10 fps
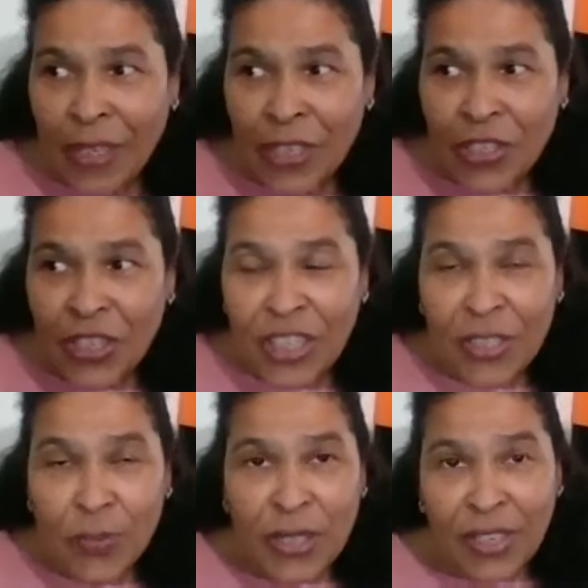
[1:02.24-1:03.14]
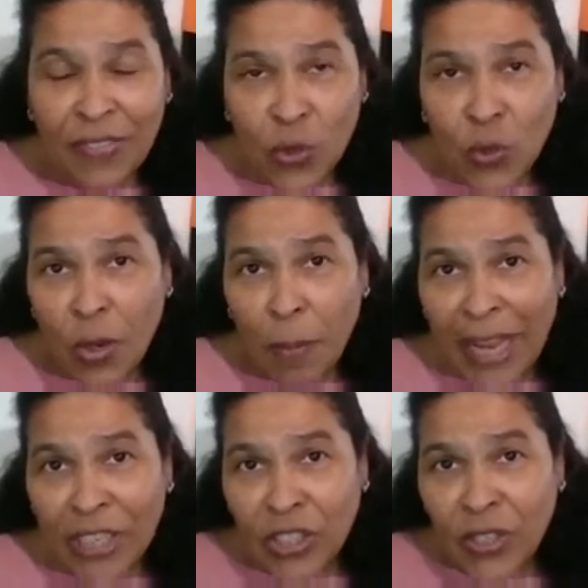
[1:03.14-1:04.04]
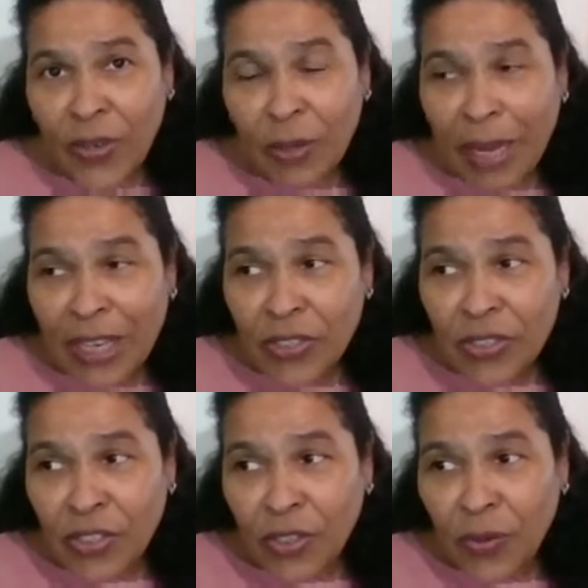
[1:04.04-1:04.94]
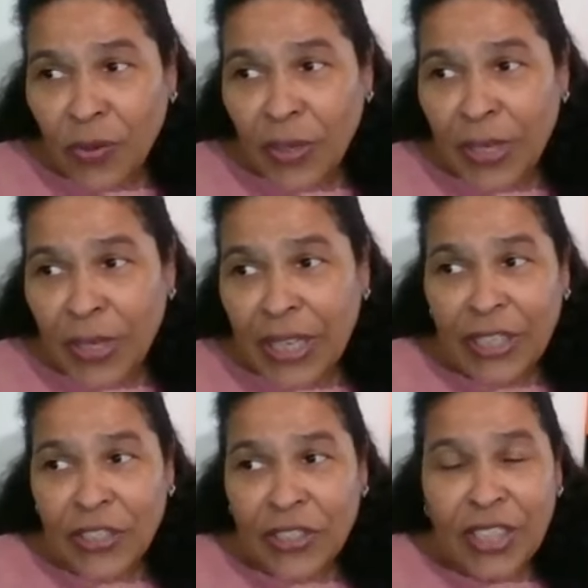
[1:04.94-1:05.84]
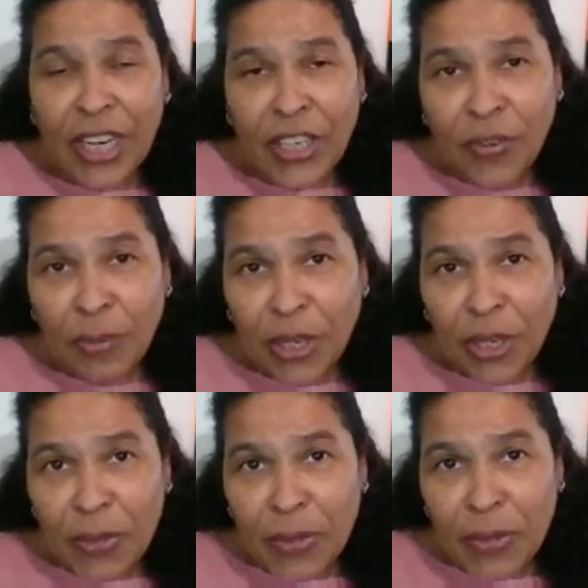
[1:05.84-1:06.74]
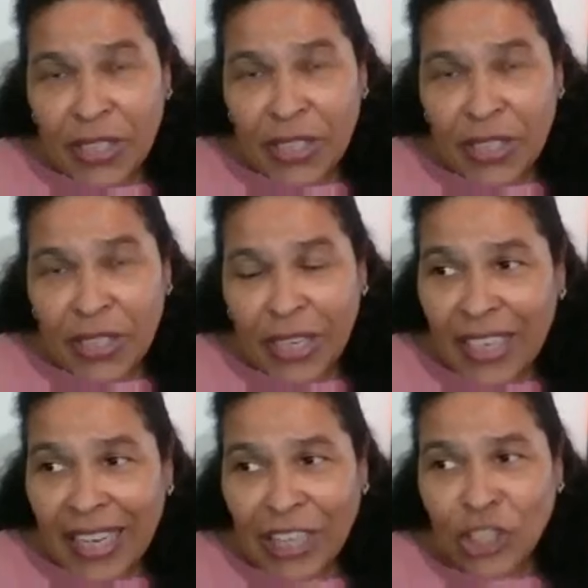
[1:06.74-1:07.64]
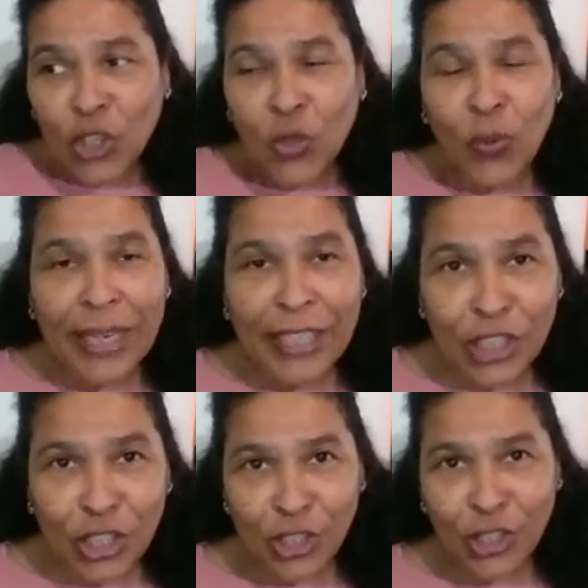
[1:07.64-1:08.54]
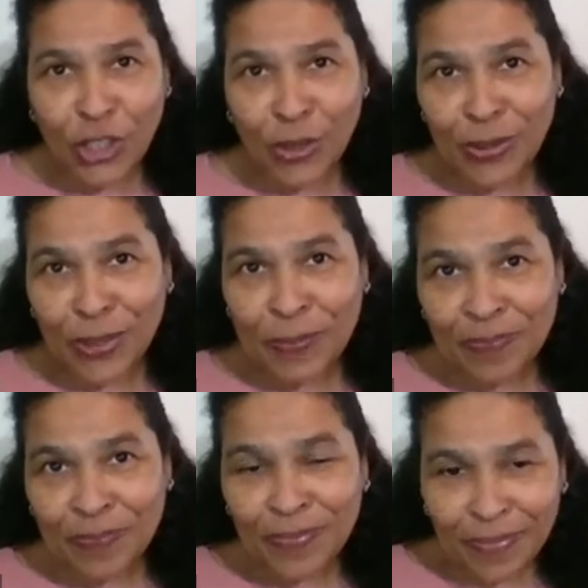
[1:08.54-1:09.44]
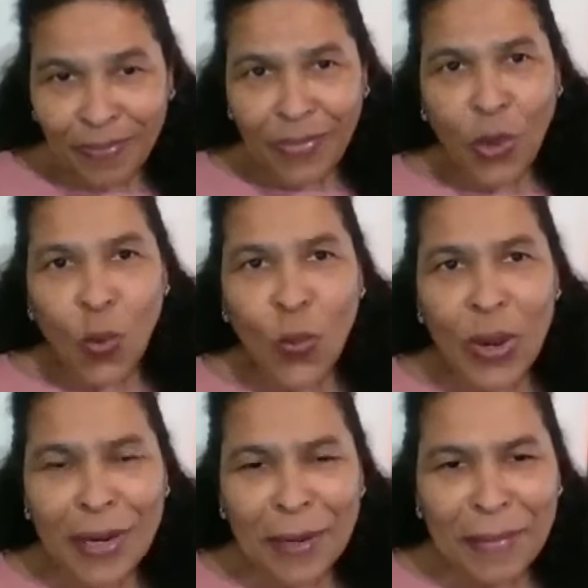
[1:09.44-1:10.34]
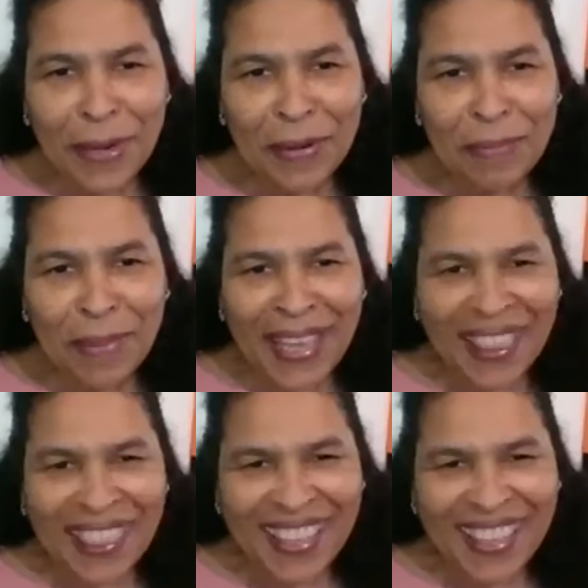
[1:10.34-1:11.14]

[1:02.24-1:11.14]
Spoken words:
She's received dual bachelor and master's degrees in religious studies from the Emerson Theological Institute. Welcome, MaryBeth.